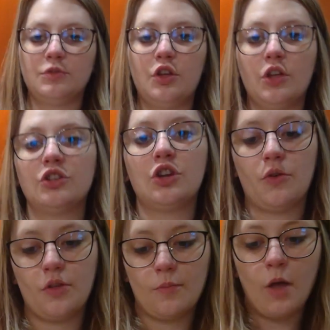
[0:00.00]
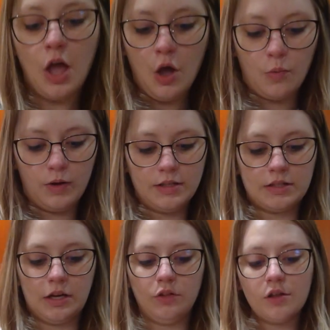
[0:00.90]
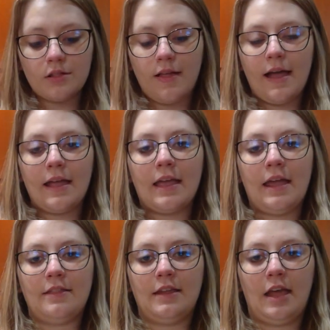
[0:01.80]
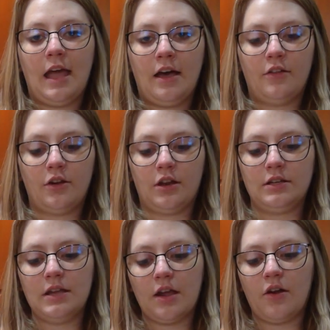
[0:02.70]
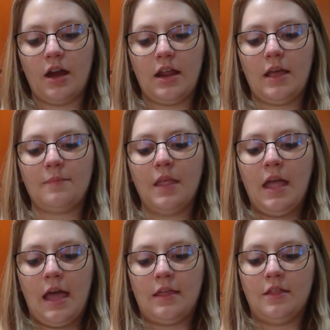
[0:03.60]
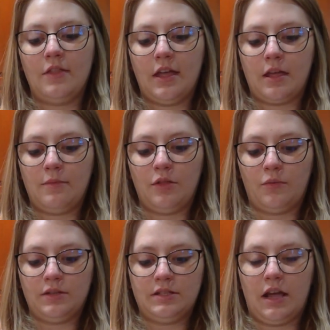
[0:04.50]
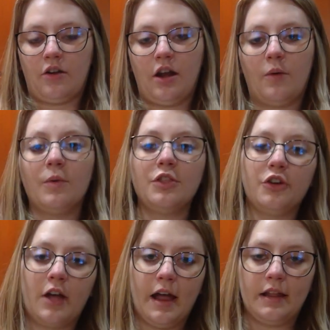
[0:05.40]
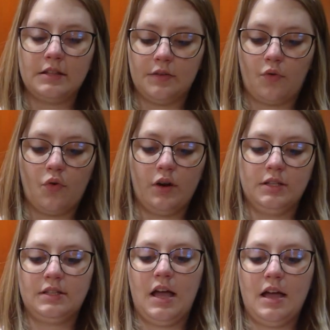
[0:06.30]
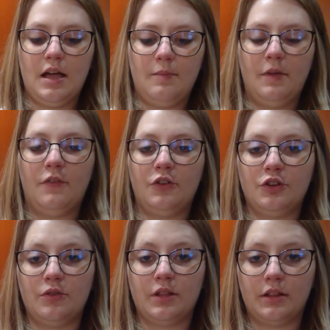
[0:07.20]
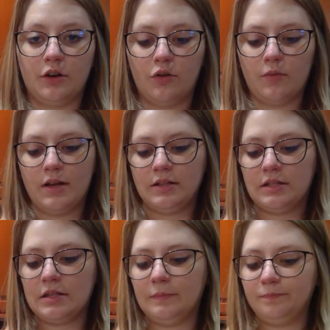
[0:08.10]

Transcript: So you can show them what it's going to look like and then how they're going to decorate it, and then they can be the ones decorating with your guidance, of course, if you're doing the little ones.